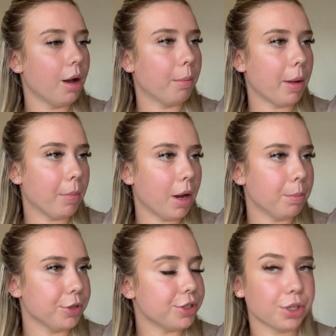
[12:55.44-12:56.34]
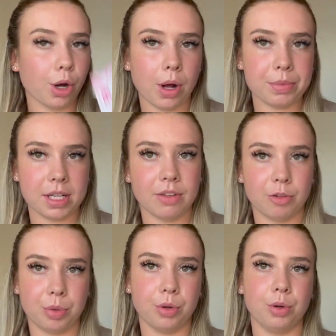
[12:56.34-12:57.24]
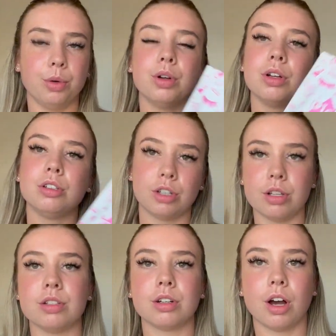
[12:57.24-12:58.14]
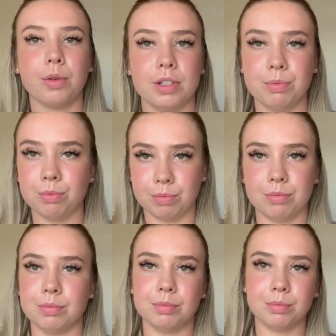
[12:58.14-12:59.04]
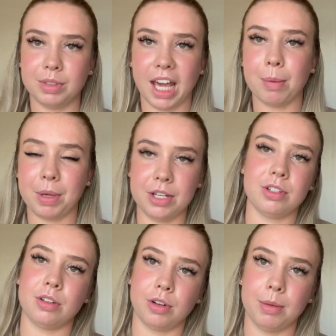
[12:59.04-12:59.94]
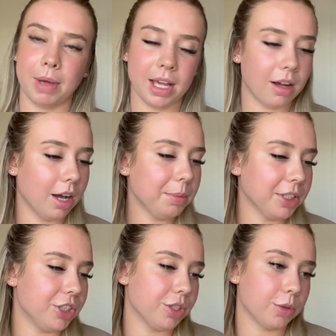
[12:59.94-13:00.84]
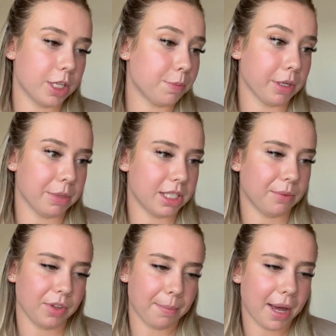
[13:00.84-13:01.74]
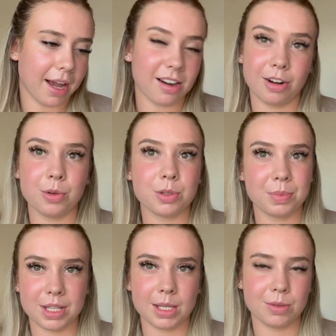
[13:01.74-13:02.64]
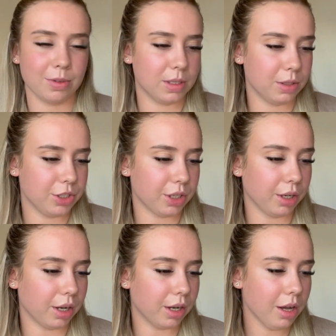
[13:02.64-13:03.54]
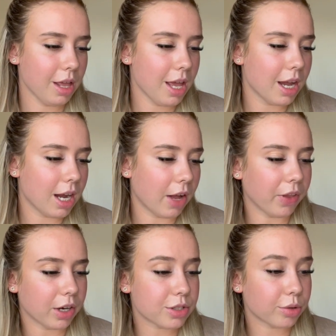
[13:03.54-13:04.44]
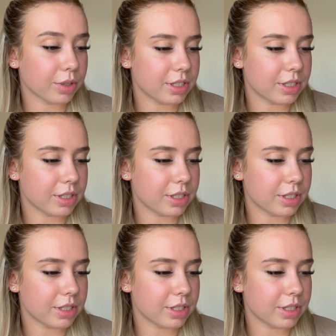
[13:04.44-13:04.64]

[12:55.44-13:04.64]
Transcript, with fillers: my mum used to go up to Liverpool just to go and get peach and cream makeup and she'd always bring me something back and I was obsessed with it when I was younger and then I saw on